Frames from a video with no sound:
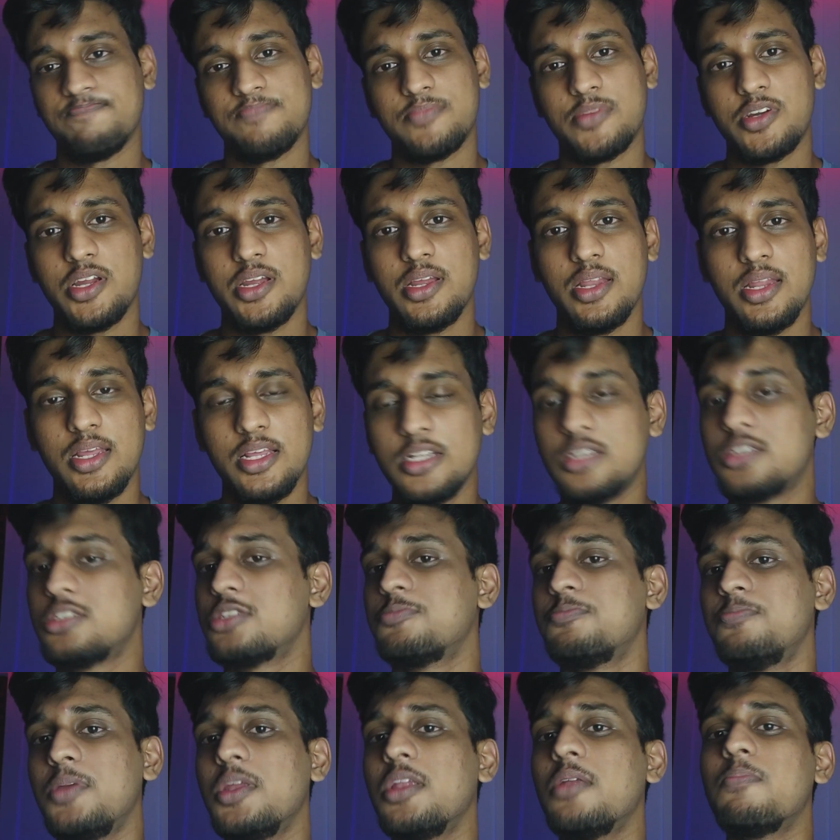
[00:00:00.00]
right? It's
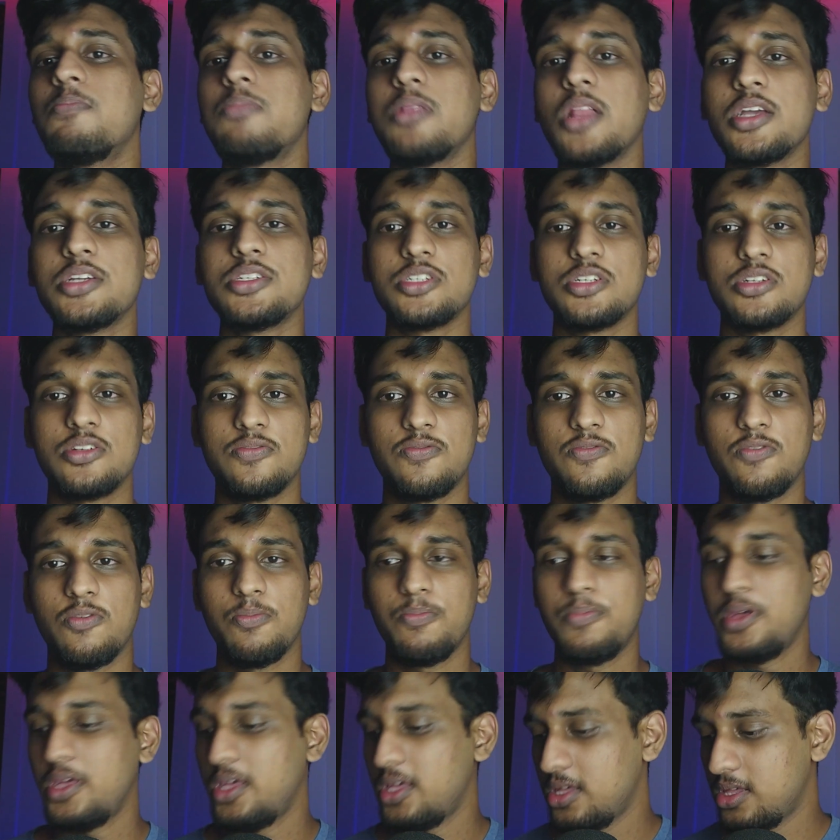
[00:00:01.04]
been a pleasure for
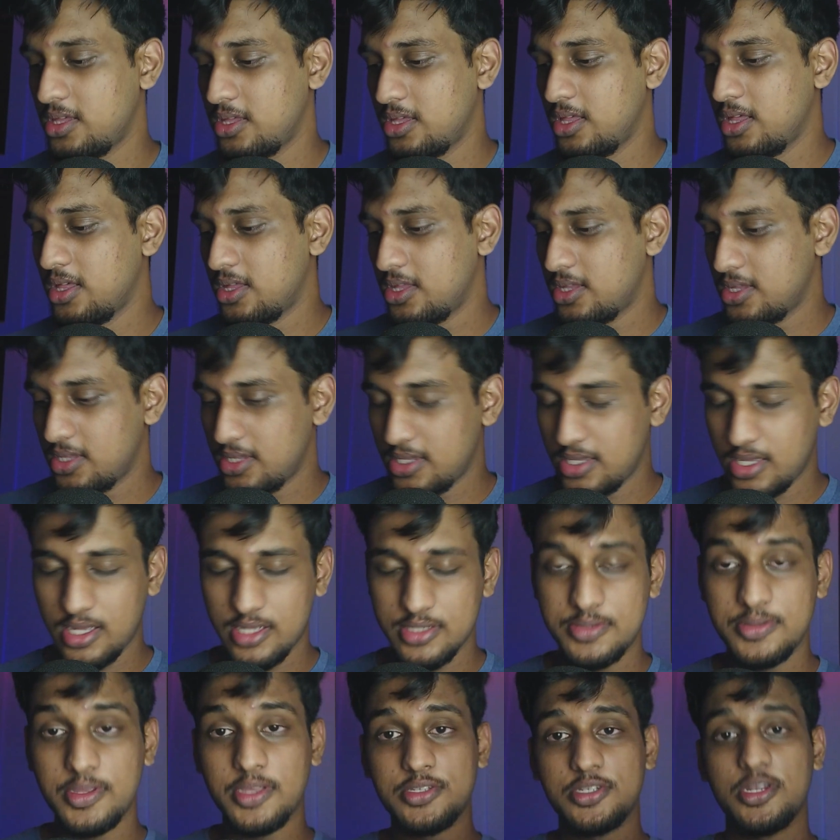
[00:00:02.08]
being
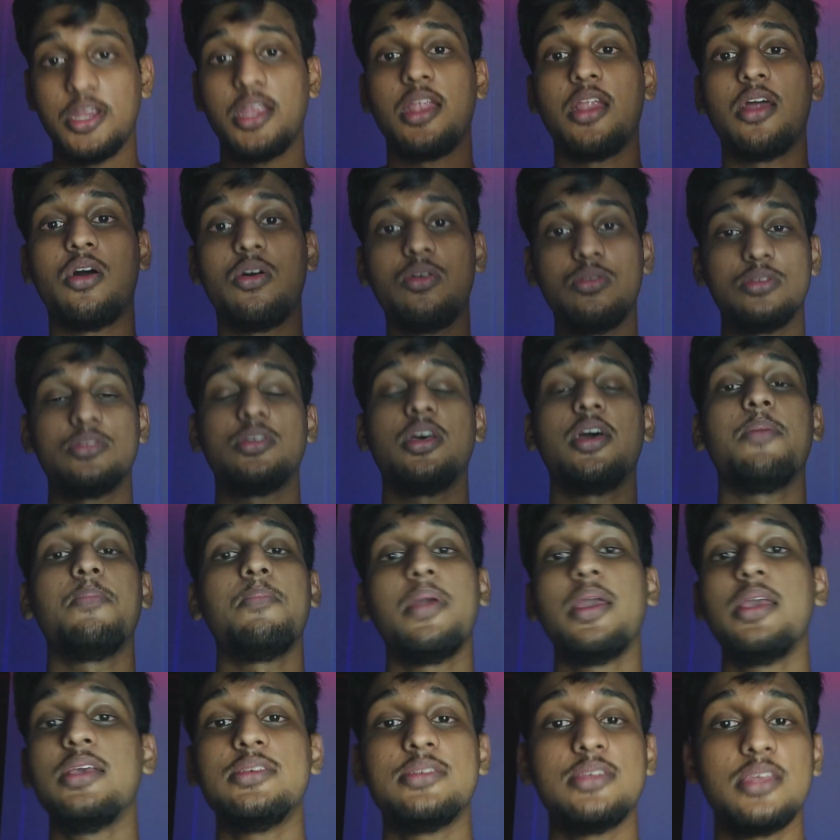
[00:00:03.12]
such an whole
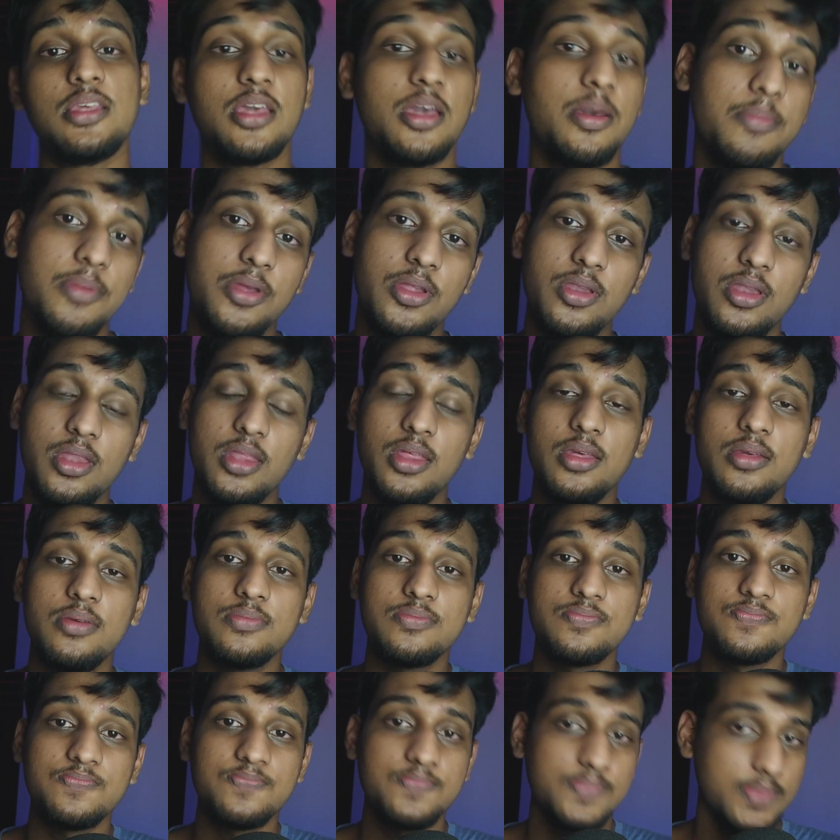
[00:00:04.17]
amazing community.
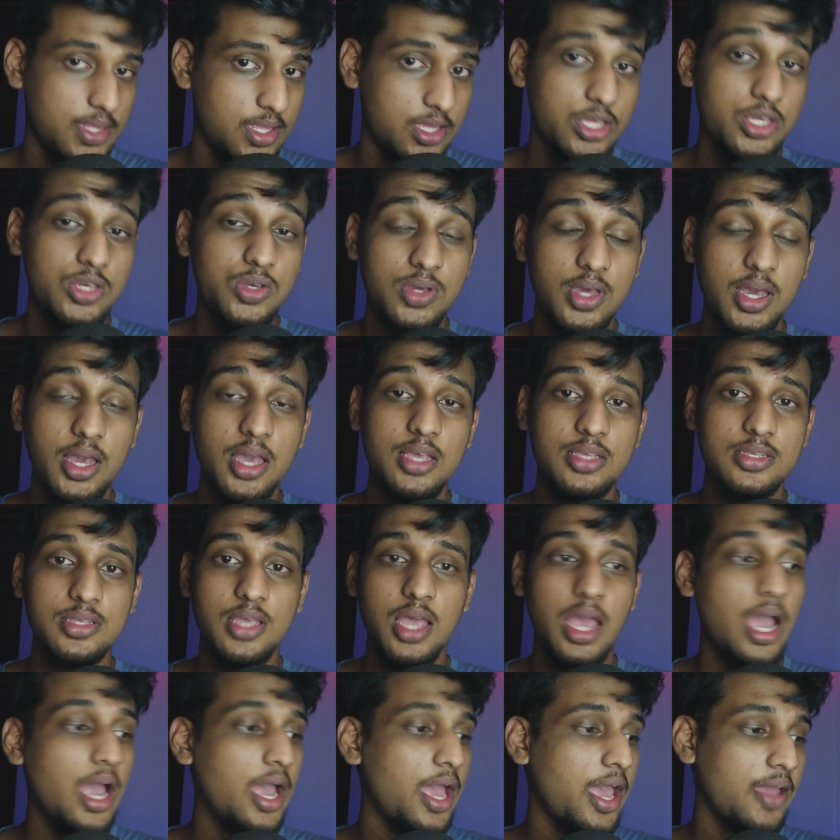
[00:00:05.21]
You guys,
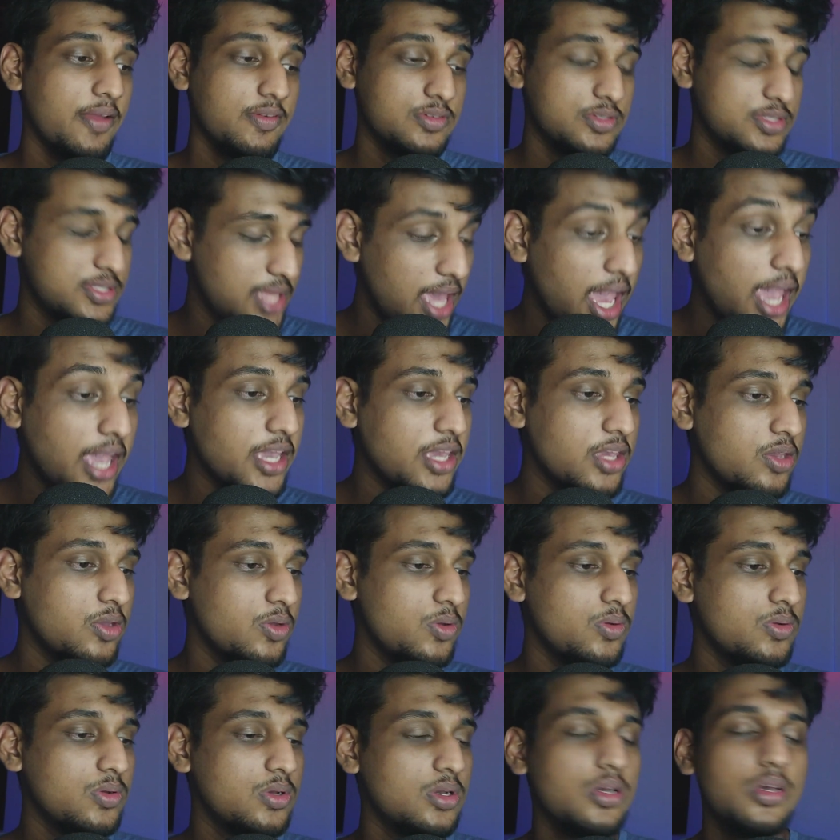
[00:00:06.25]
I have to thank
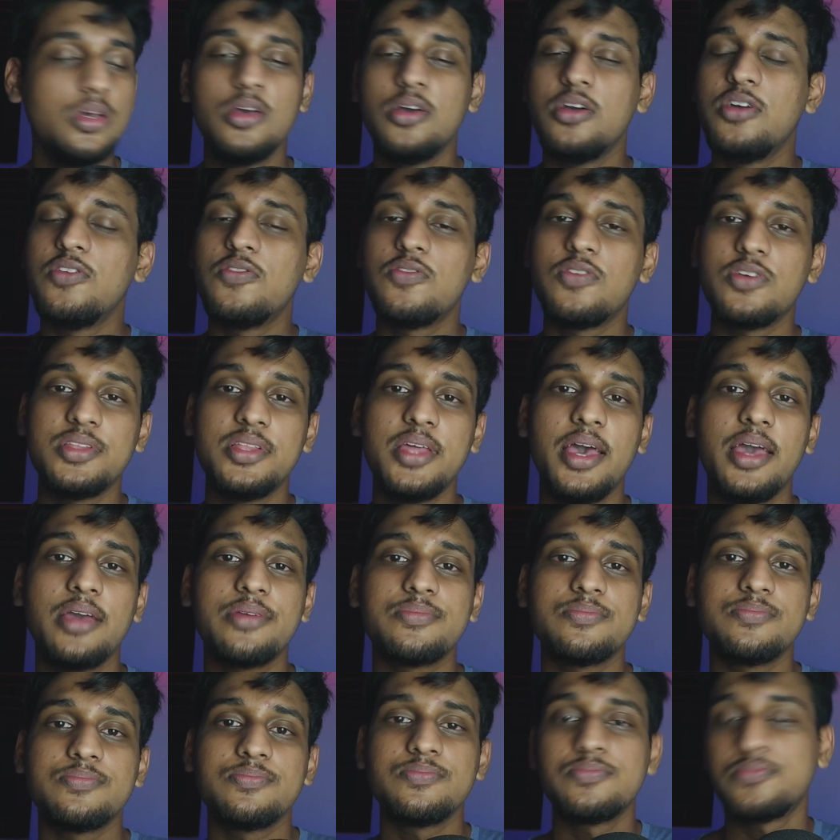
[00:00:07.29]
you for that,
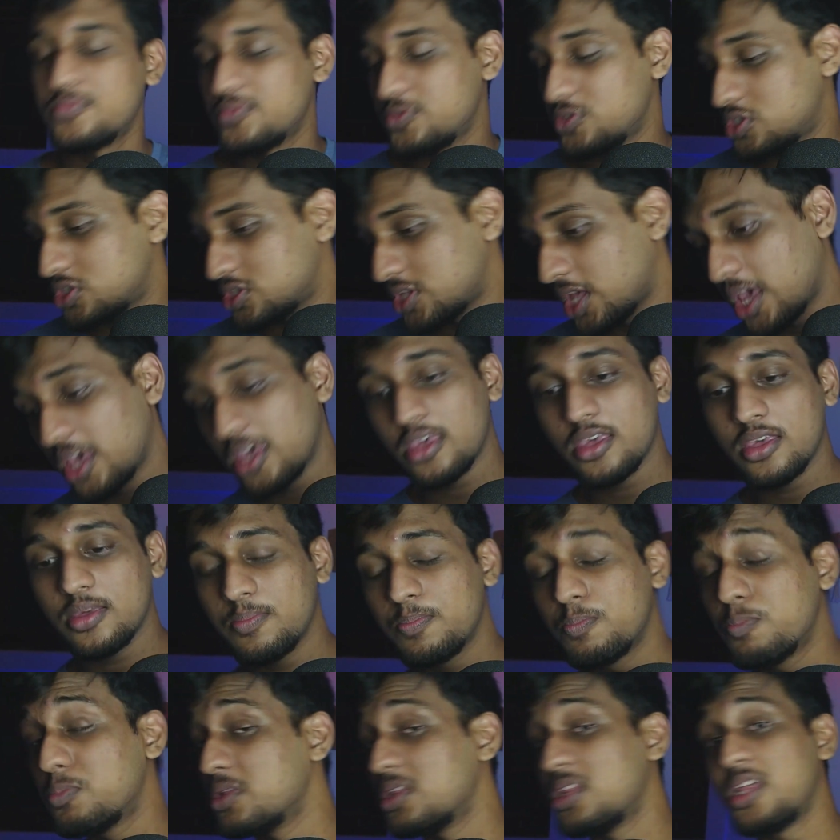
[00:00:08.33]
for
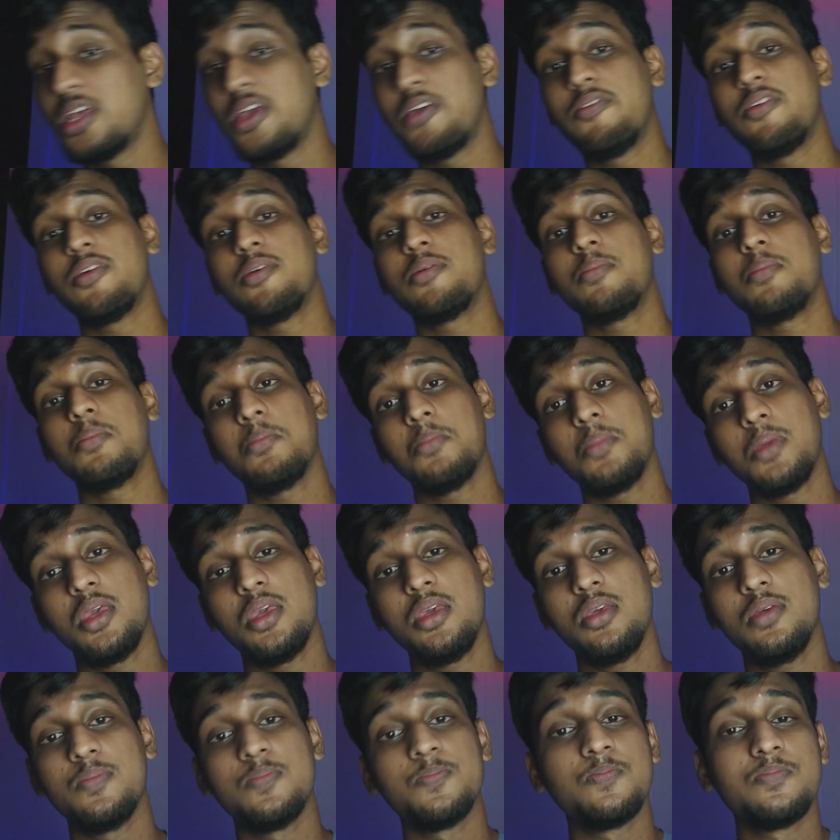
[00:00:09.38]
staying, believing in
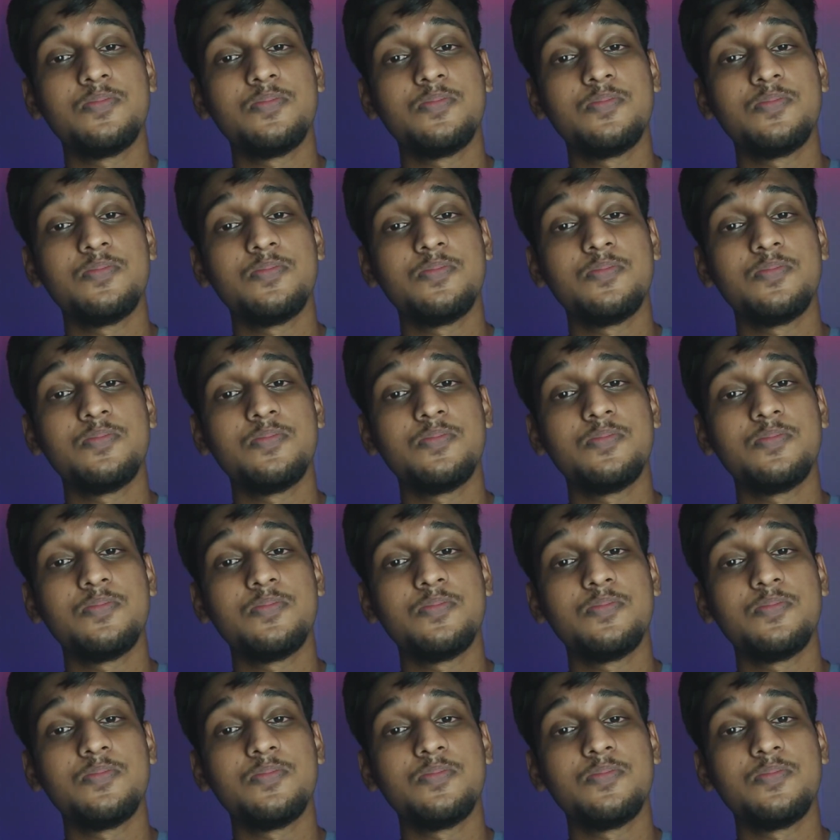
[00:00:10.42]
me.